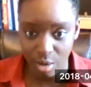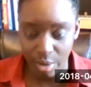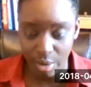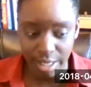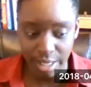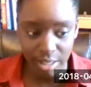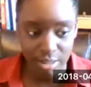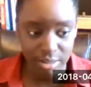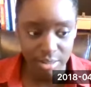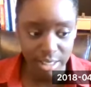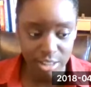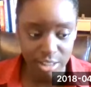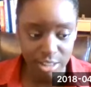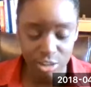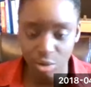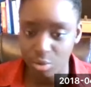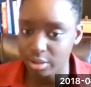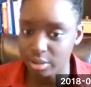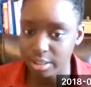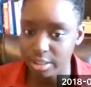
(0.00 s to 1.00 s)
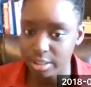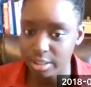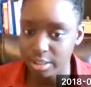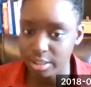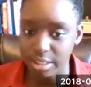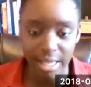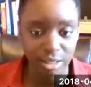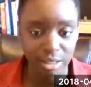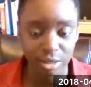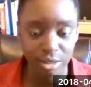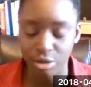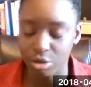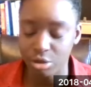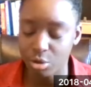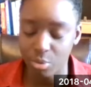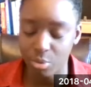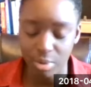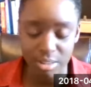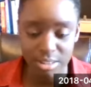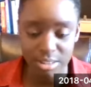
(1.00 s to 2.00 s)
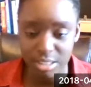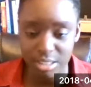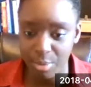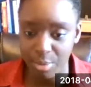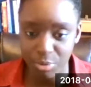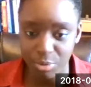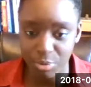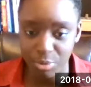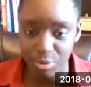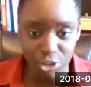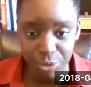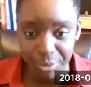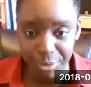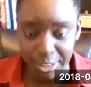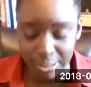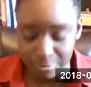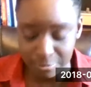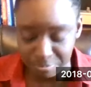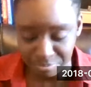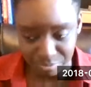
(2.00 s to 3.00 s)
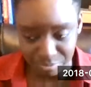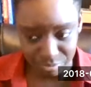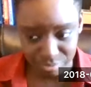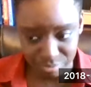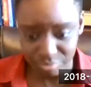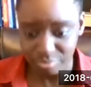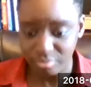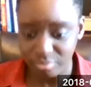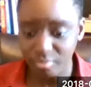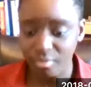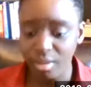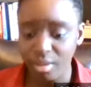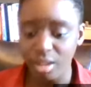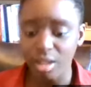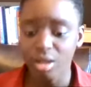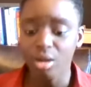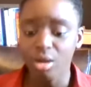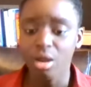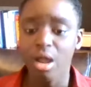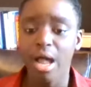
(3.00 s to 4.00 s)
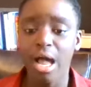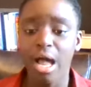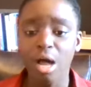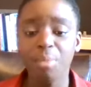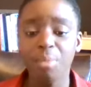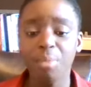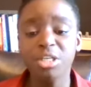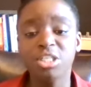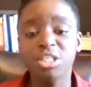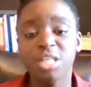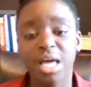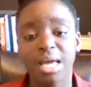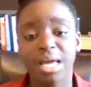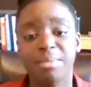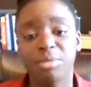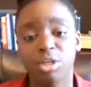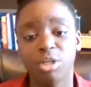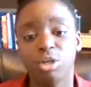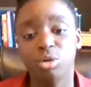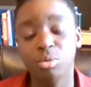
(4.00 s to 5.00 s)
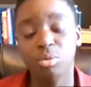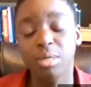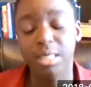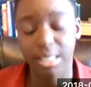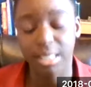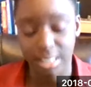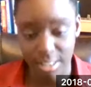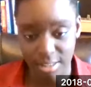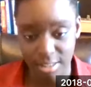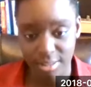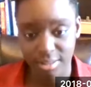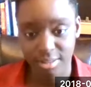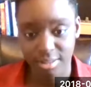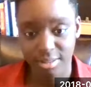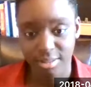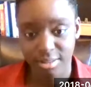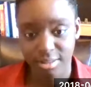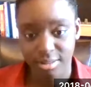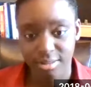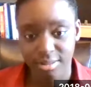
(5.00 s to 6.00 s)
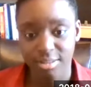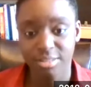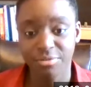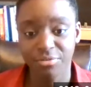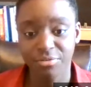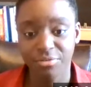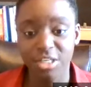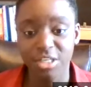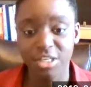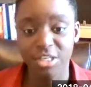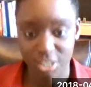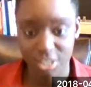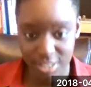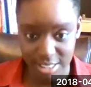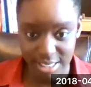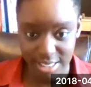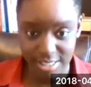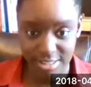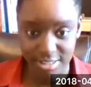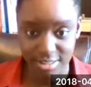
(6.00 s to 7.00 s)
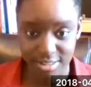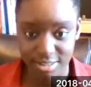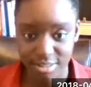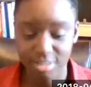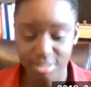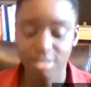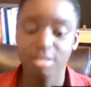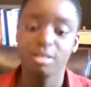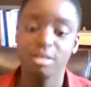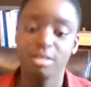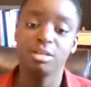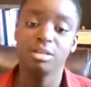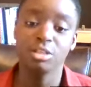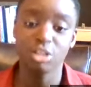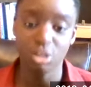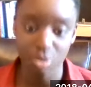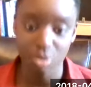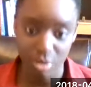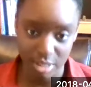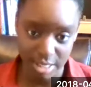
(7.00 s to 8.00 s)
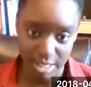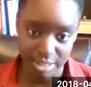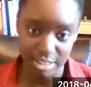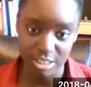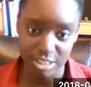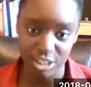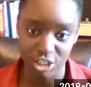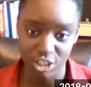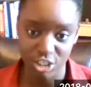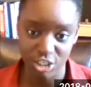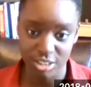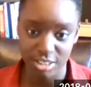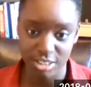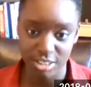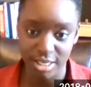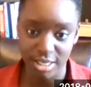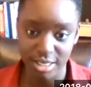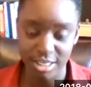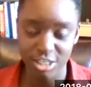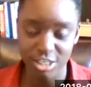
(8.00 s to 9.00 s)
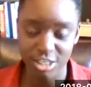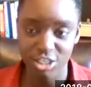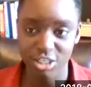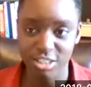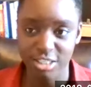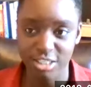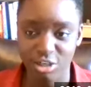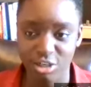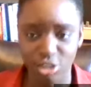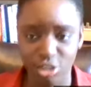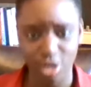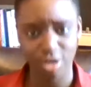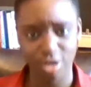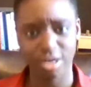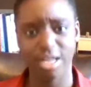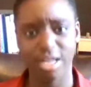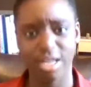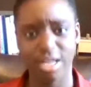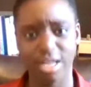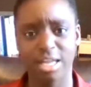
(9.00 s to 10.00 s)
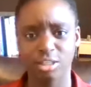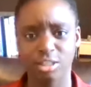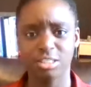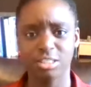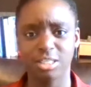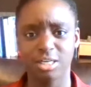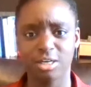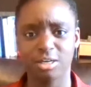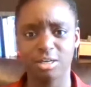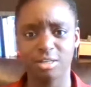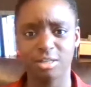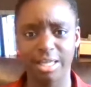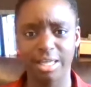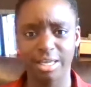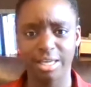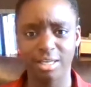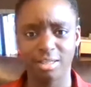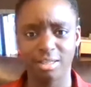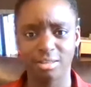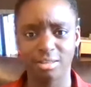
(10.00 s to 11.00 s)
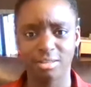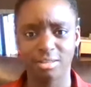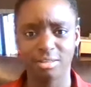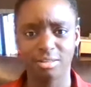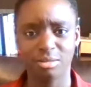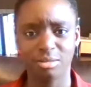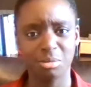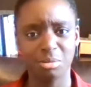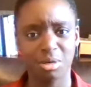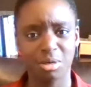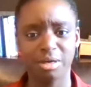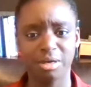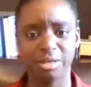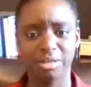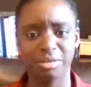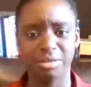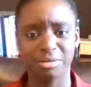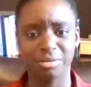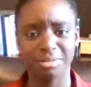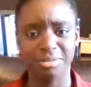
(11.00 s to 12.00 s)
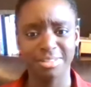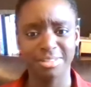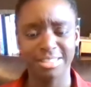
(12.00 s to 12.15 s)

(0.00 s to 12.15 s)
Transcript: I can, I totally get, you know, you don't want to stop what you're doing. How much time do you need to finish this so you can get the dishes done? And she said her daughter kind of looked at her like, who are you?